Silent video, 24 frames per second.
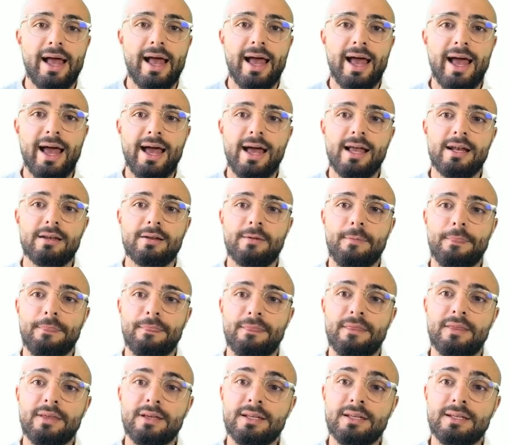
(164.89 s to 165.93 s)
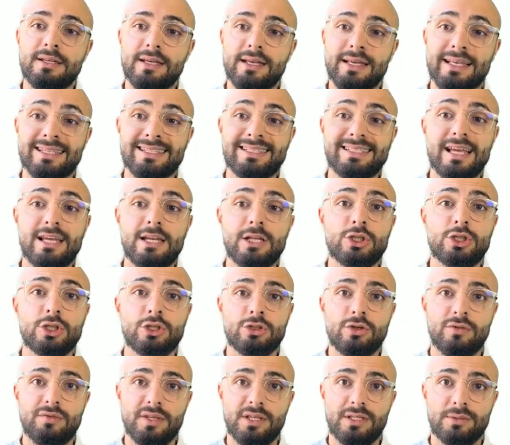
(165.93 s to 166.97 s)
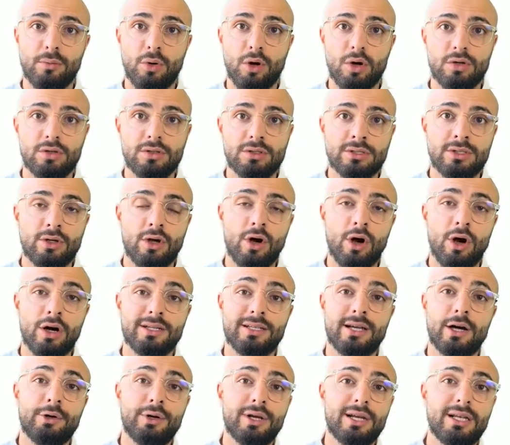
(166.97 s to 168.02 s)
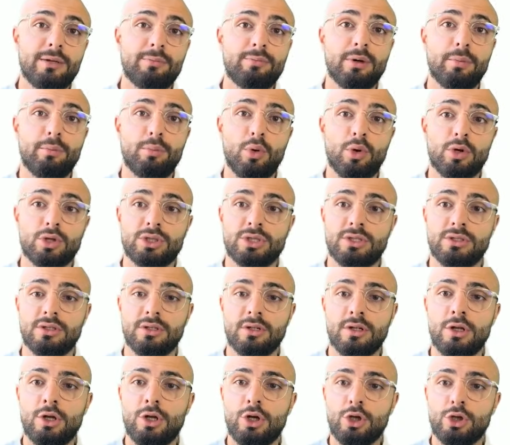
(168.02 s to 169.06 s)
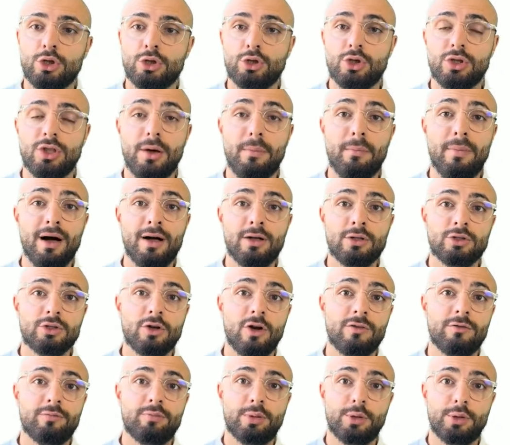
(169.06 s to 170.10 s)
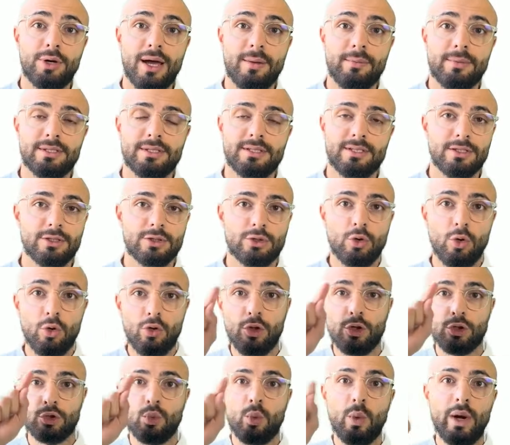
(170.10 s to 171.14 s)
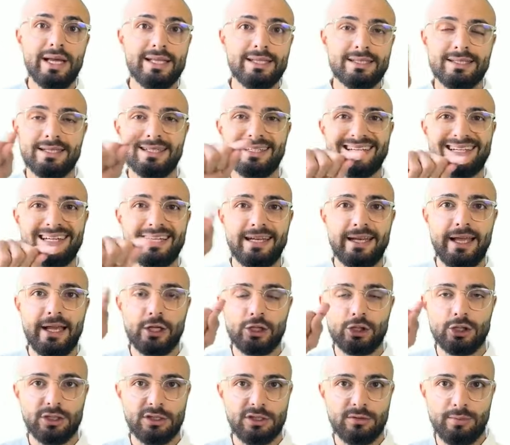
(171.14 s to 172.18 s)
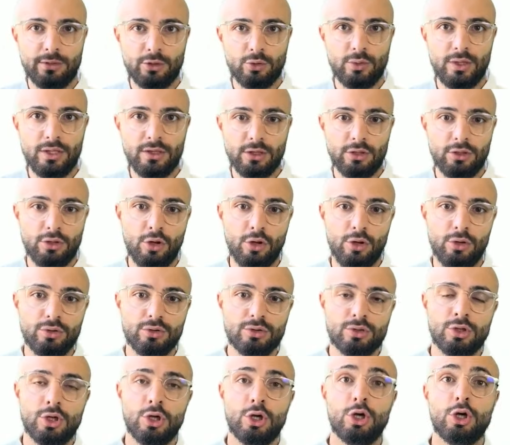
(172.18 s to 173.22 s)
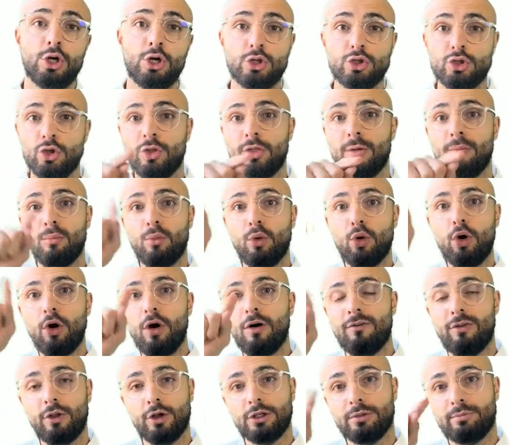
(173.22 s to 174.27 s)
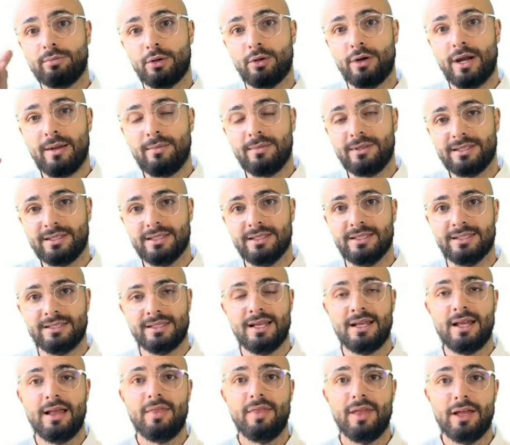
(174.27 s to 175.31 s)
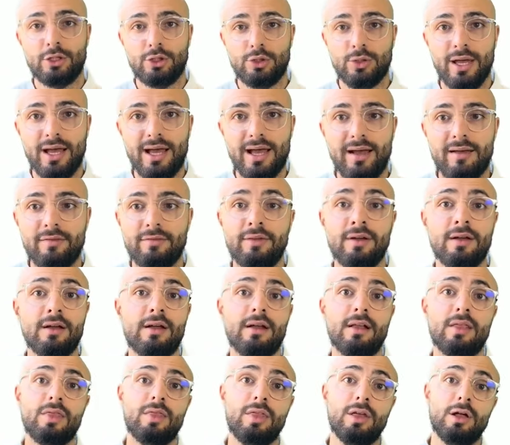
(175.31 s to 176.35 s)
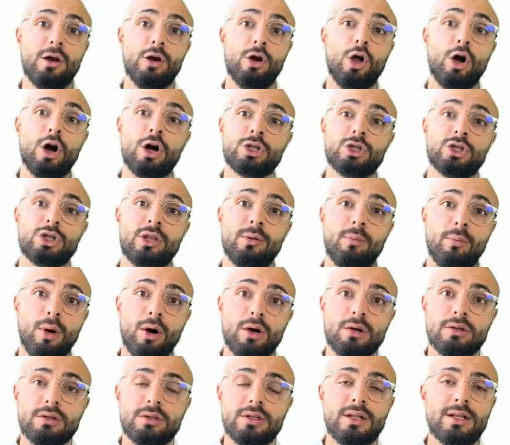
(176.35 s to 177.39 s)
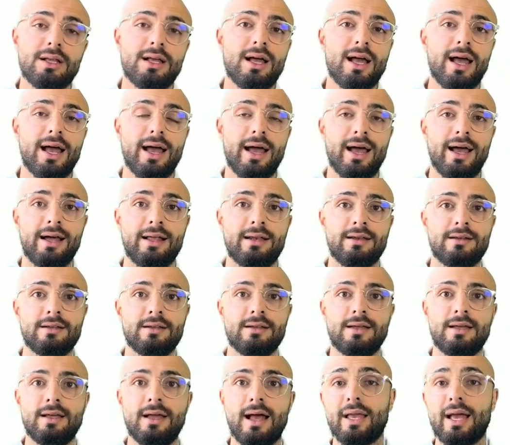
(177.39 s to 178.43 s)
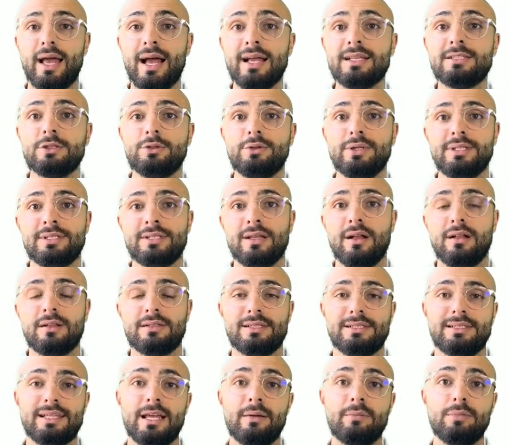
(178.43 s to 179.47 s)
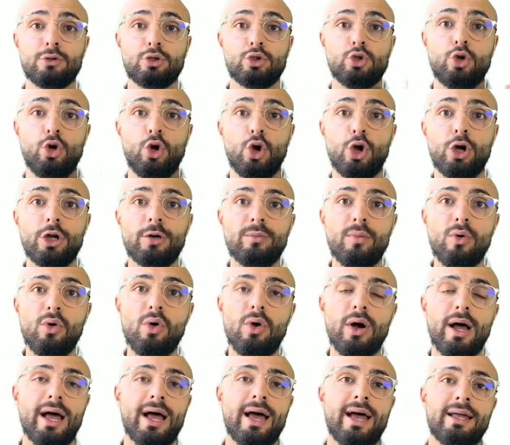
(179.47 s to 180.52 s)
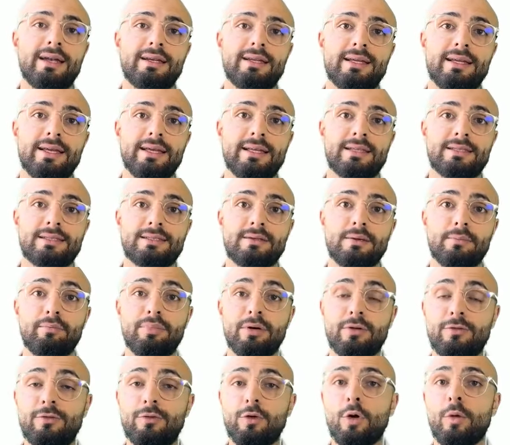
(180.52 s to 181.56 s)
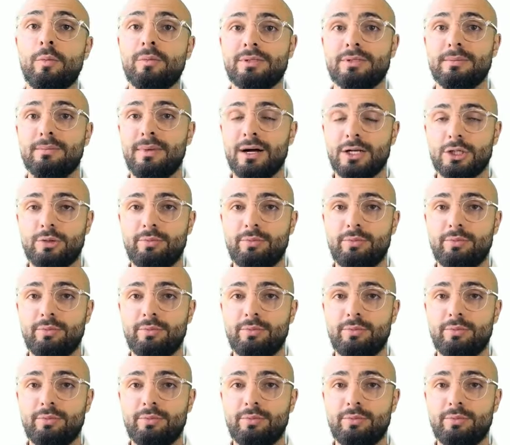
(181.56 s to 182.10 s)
And the intelligence of these models are directly proportional to the amount of parameters or those weighted connections between the nodes. So the more of those parameters that you have, the larger the model, and as a result, it's able to learn more and it performs much